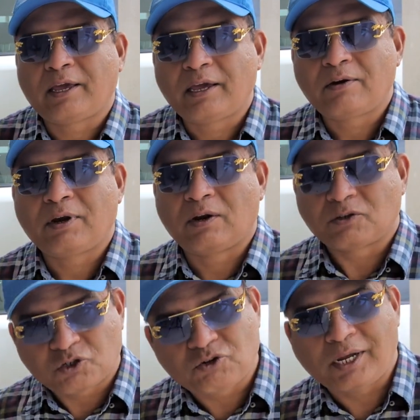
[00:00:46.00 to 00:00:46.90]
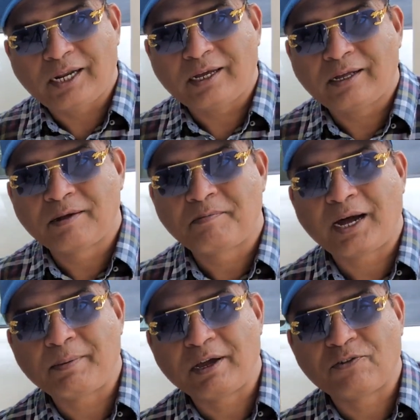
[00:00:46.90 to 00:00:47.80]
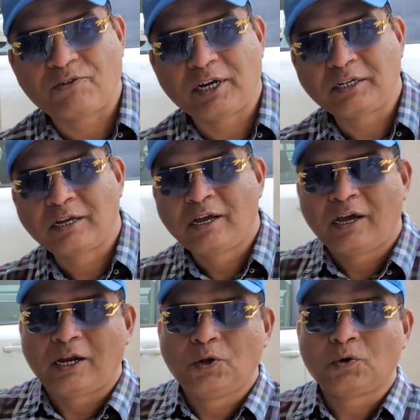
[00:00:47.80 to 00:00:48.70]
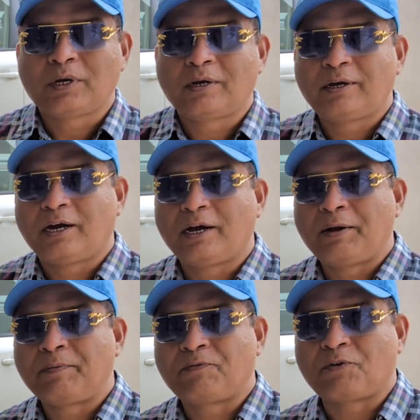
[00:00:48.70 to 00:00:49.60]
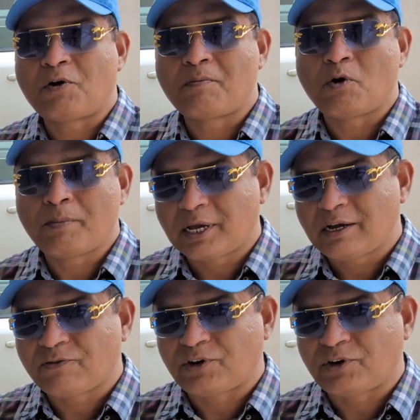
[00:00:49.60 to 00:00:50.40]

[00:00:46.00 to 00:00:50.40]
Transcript: here in Australia by my friend Luke from Omega